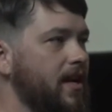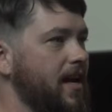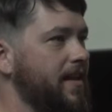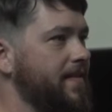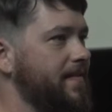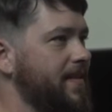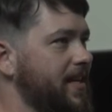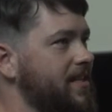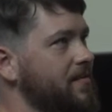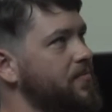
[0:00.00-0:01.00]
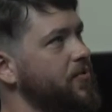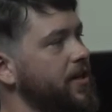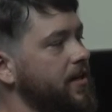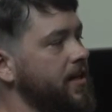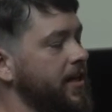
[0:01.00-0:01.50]
And that's a
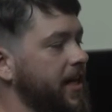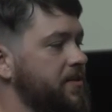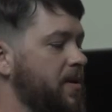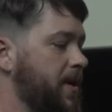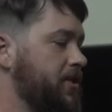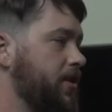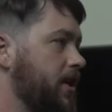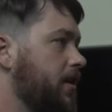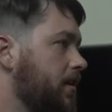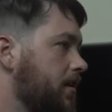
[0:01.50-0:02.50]
pretty good engagement metric.